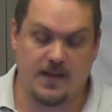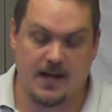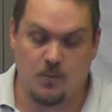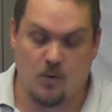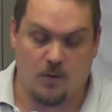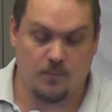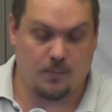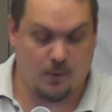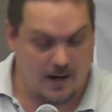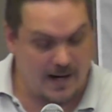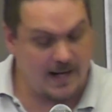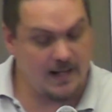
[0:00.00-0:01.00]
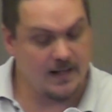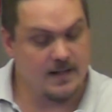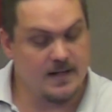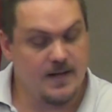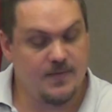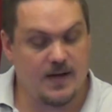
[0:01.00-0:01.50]
they won't pray,
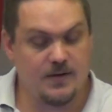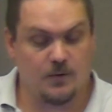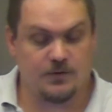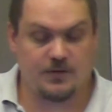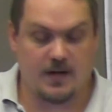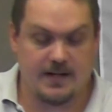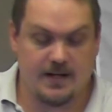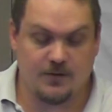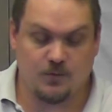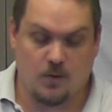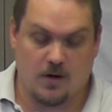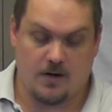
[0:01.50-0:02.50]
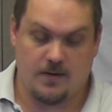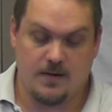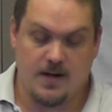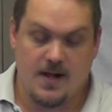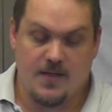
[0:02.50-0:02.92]
they don't study His Word.